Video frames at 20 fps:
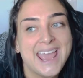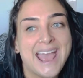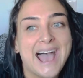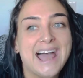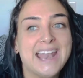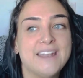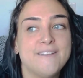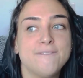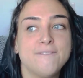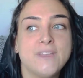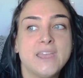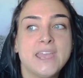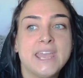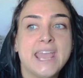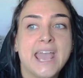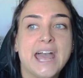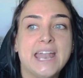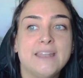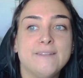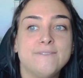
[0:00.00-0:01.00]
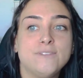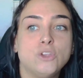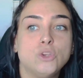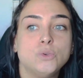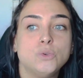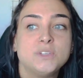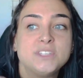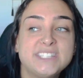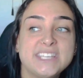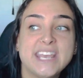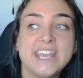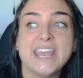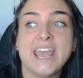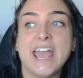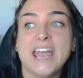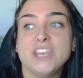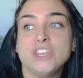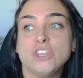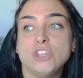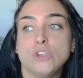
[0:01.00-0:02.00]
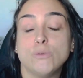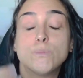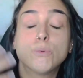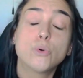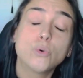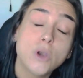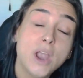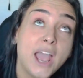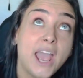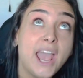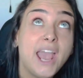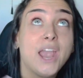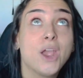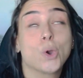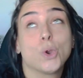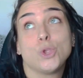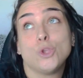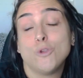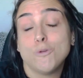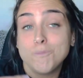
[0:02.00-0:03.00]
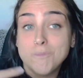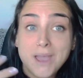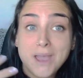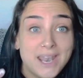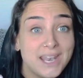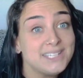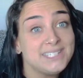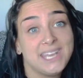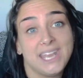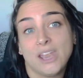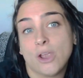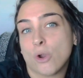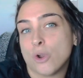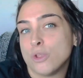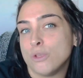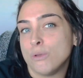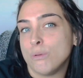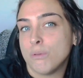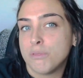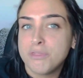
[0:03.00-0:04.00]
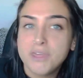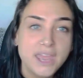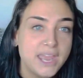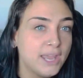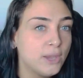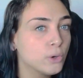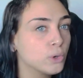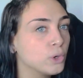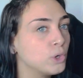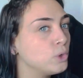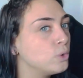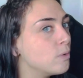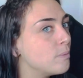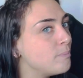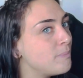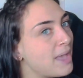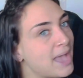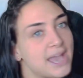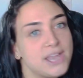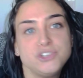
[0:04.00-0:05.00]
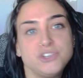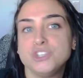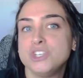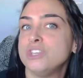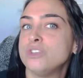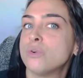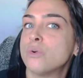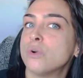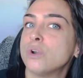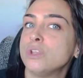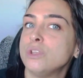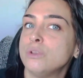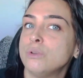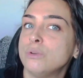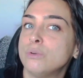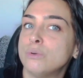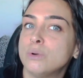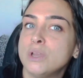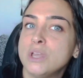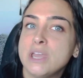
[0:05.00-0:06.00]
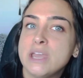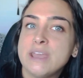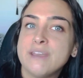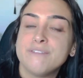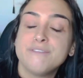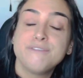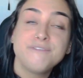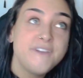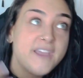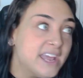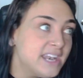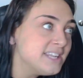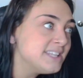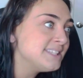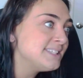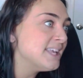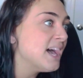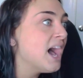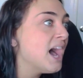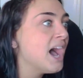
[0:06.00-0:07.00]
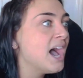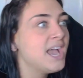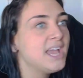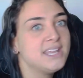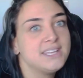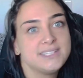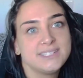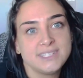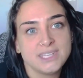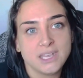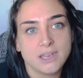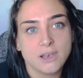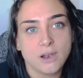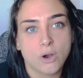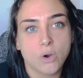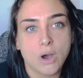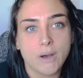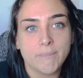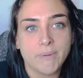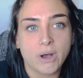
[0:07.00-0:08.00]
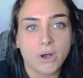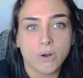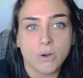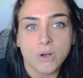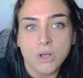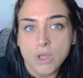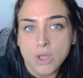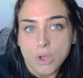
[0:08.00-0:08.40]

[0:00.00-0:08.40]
And if you sit and you pray or you meditate or you think or you imagine or you fantasize, about